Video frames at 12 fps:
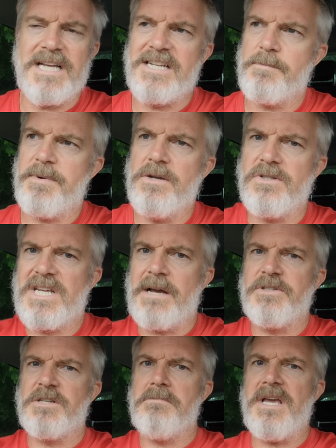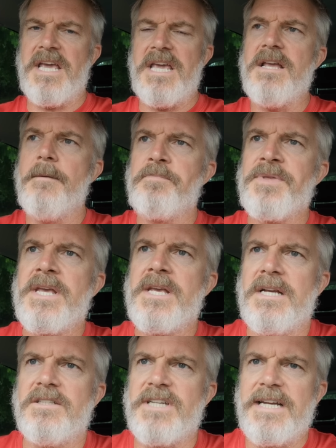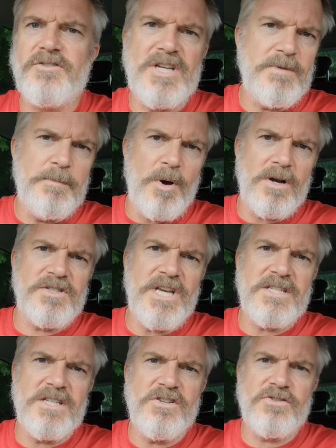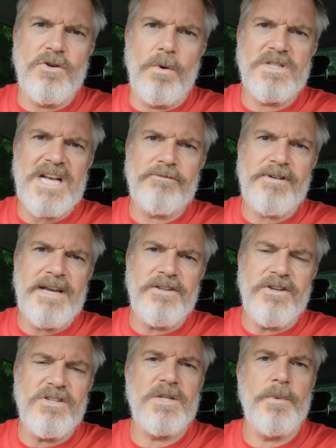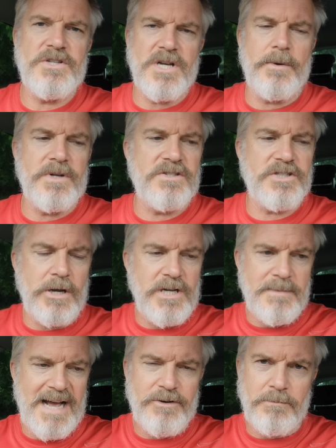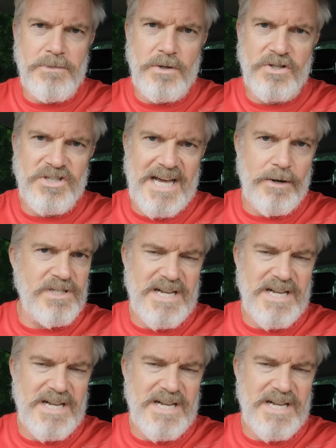And as opposed to coming to me and saying, Tim, the politics in the school is outrageous, to which I would have shown him how to mute the channel.